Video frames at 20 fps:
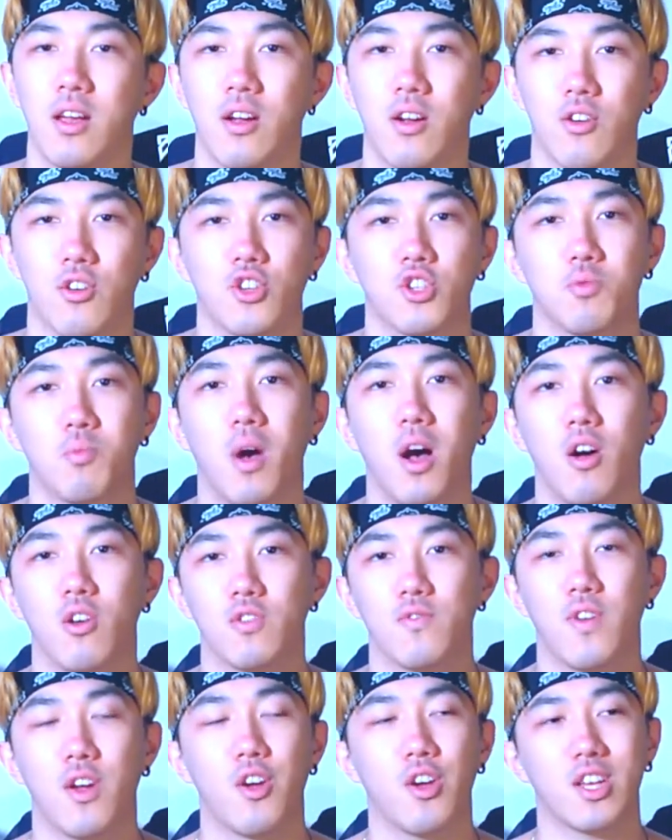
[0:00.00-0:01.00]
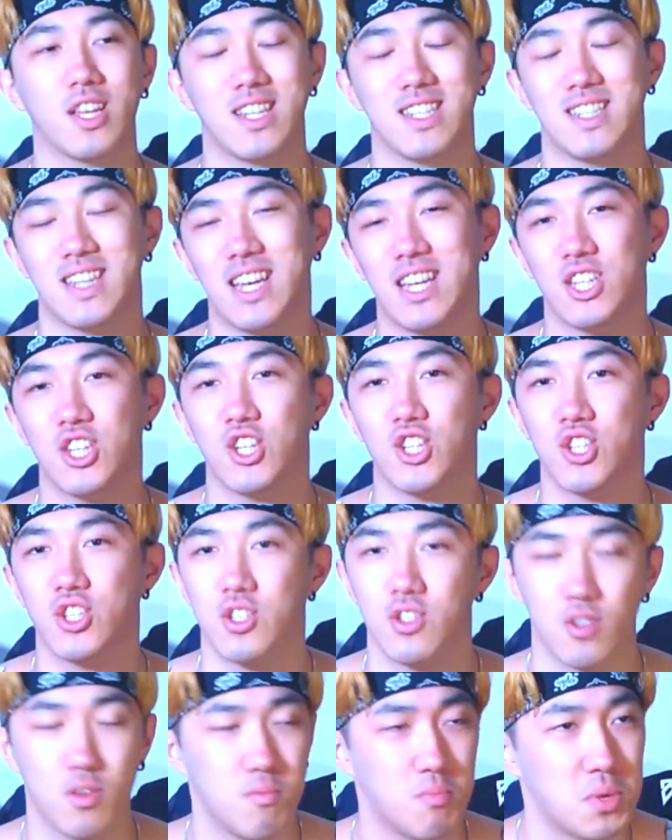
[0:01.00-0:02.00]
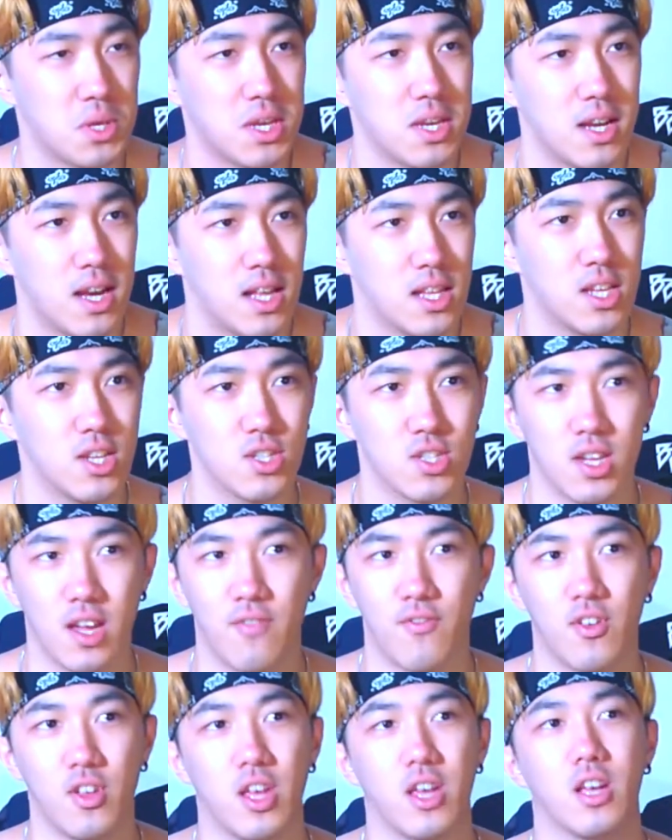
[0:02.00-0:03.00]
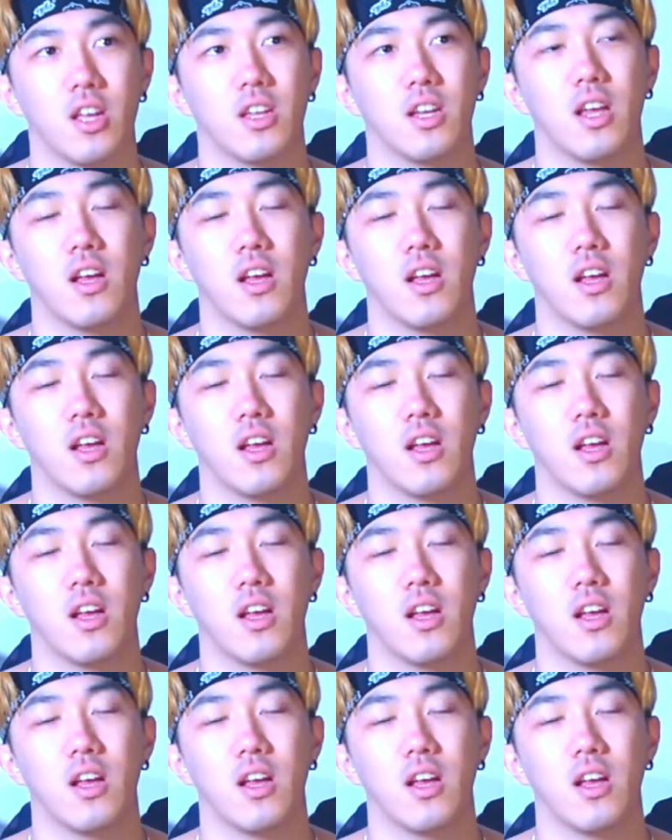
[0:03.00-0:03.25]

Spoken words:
her smile is very contagious, to me at least. I feel like a